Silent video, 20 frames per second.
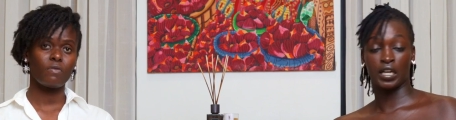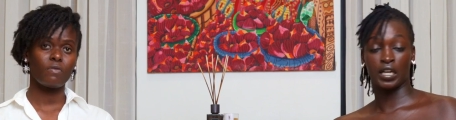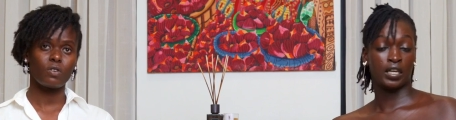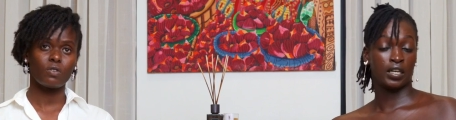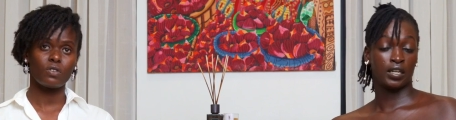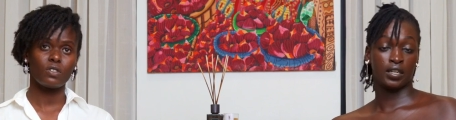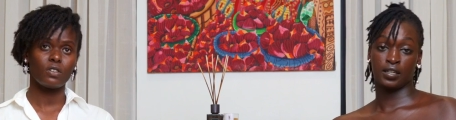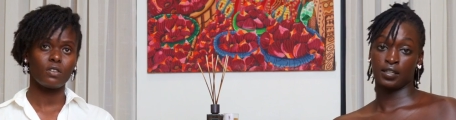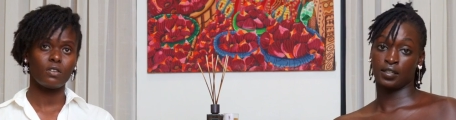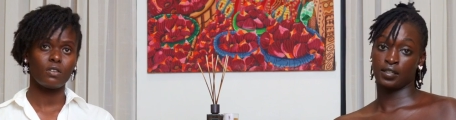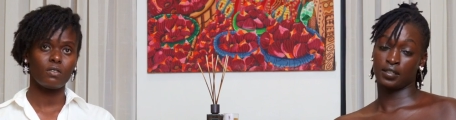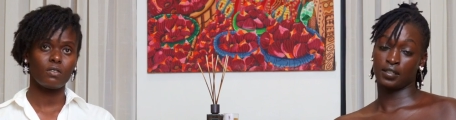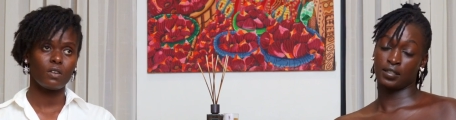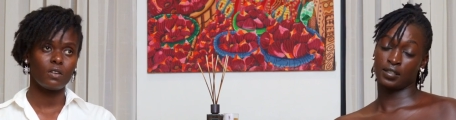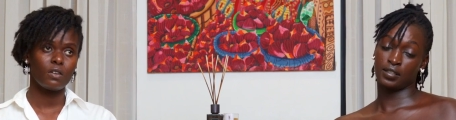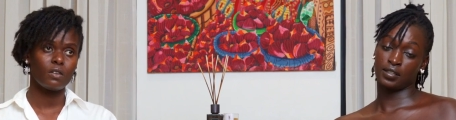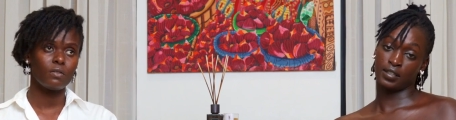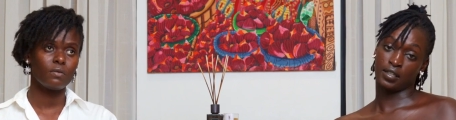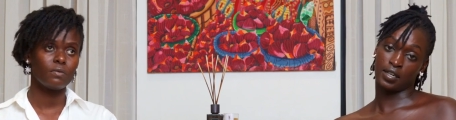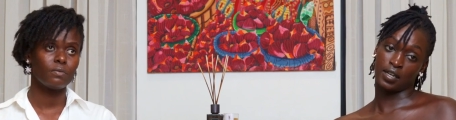Speaker 1: love your
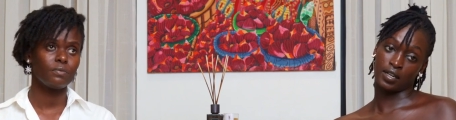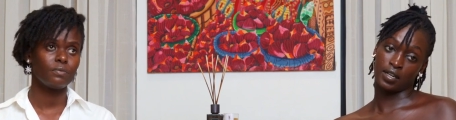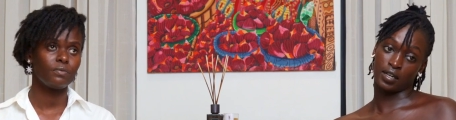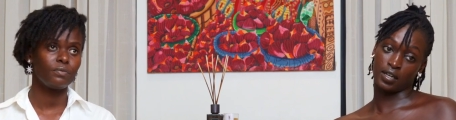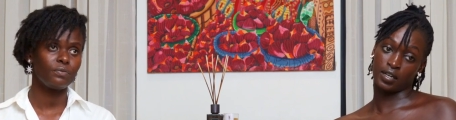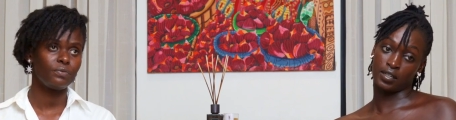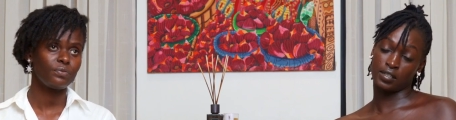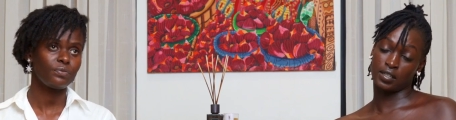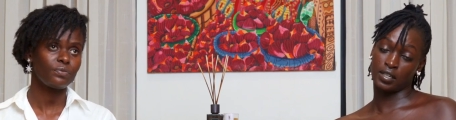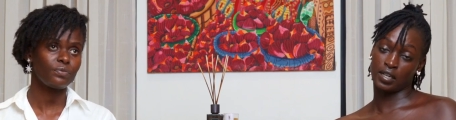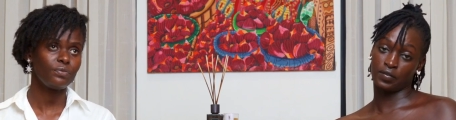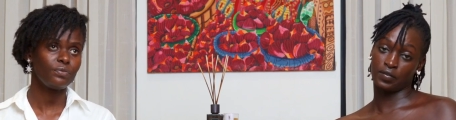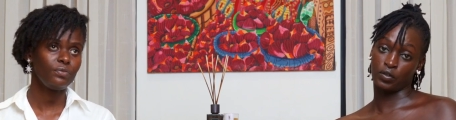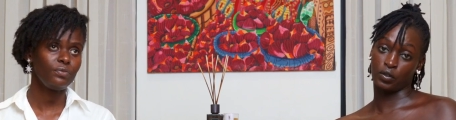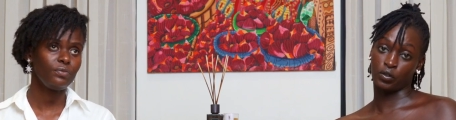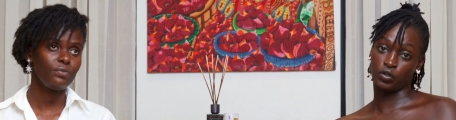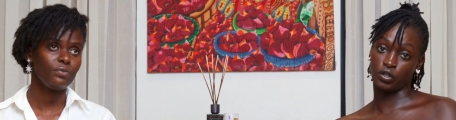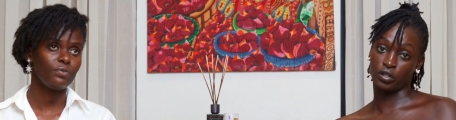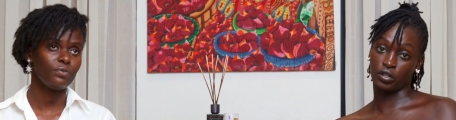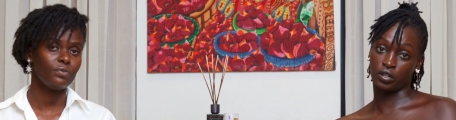children. Yeah, guys,
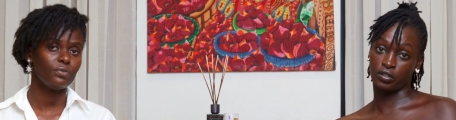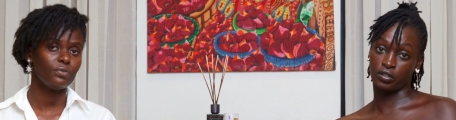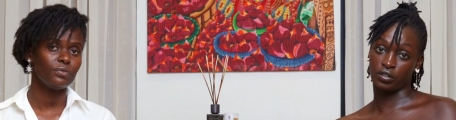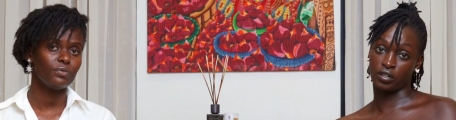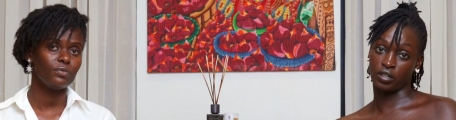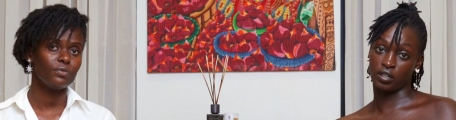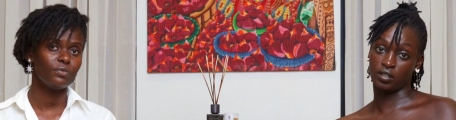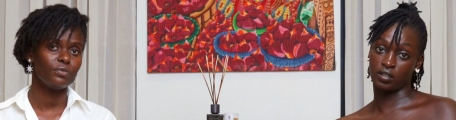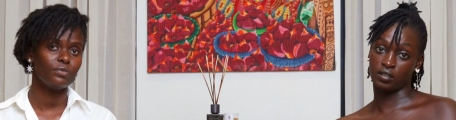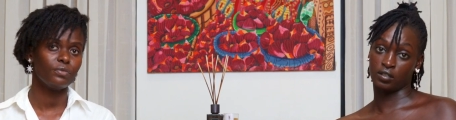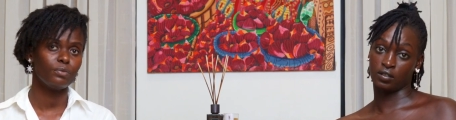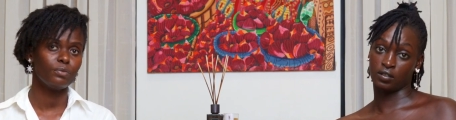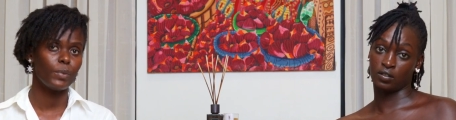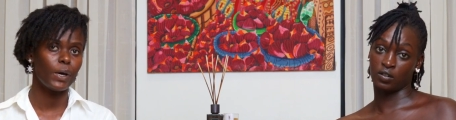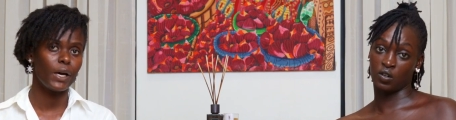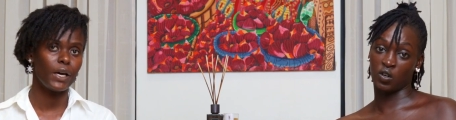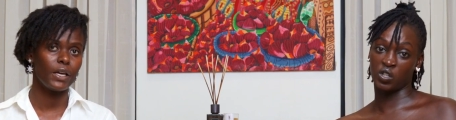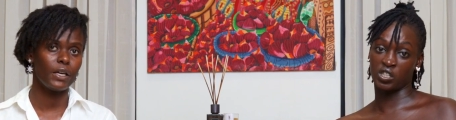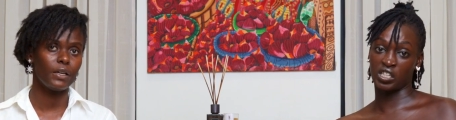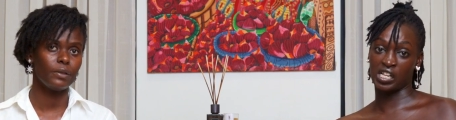love your children.
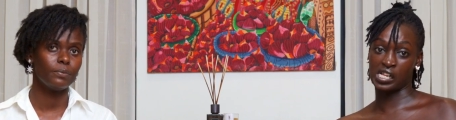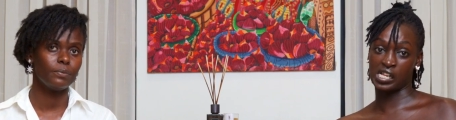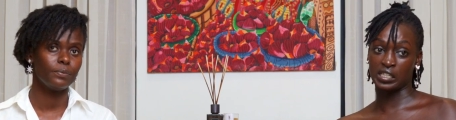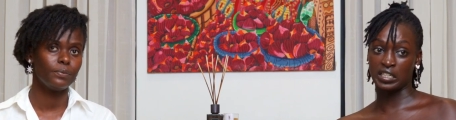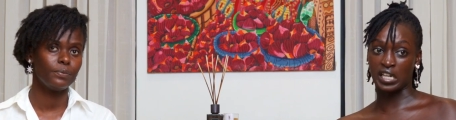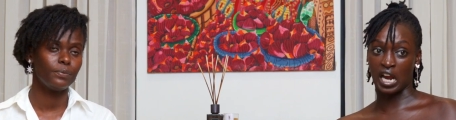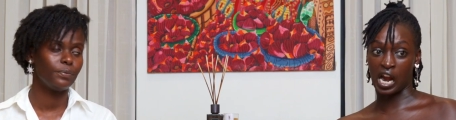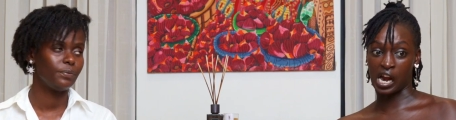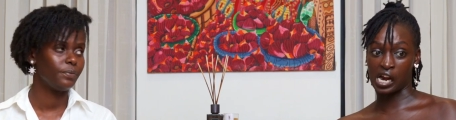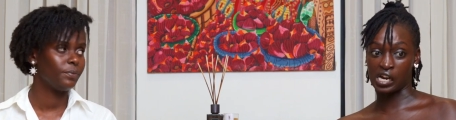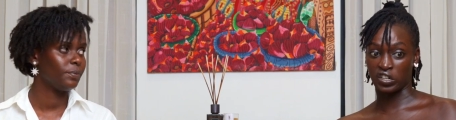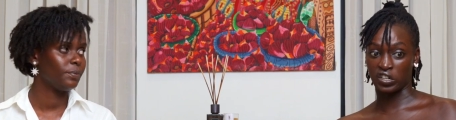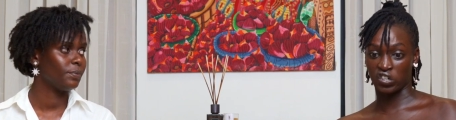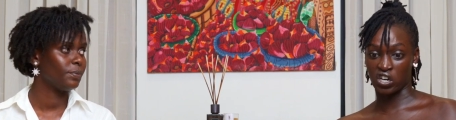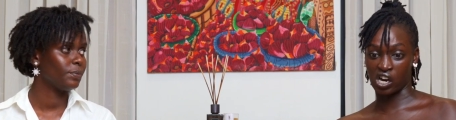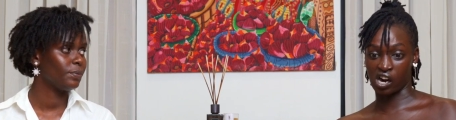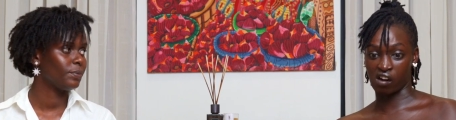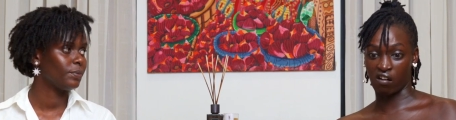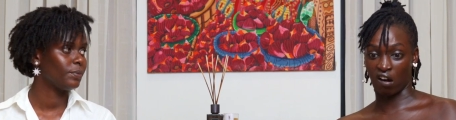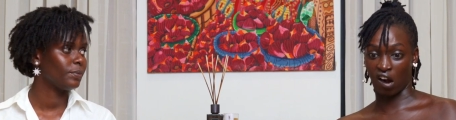Bye. All
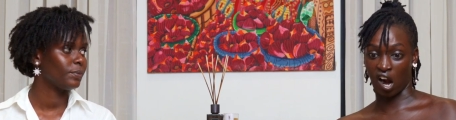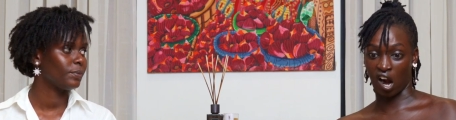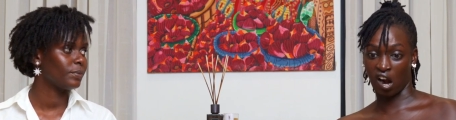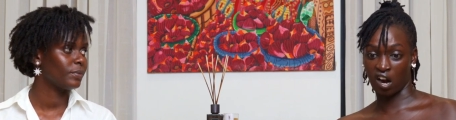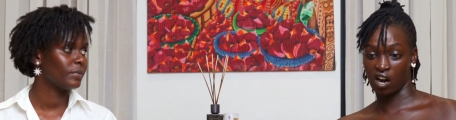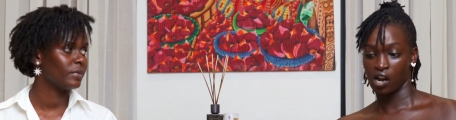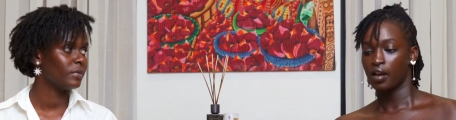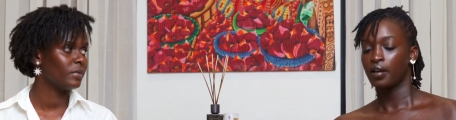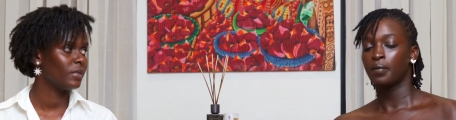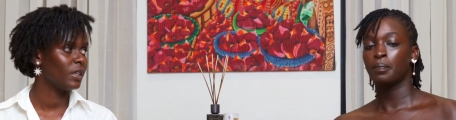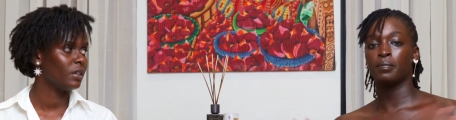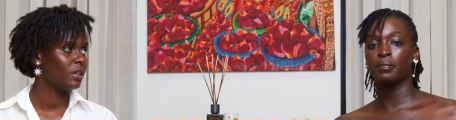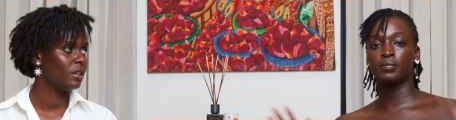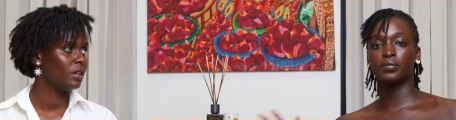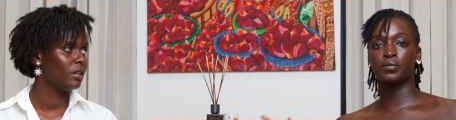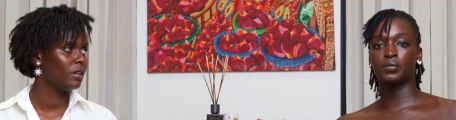that.